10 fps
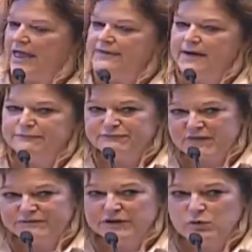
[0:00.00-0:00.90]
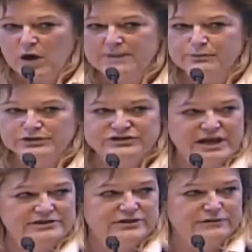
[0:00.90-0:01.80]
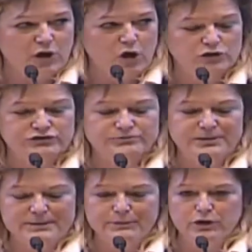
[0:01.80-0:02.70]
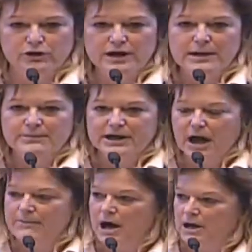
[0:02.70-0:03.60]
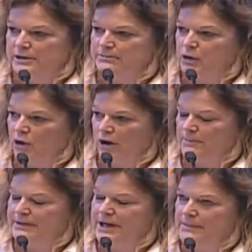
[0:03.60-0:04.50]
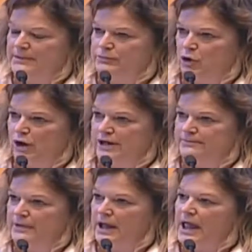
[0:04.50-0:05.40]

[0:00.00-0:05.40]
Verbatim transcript: that 51% of those people become unemployed, become employed.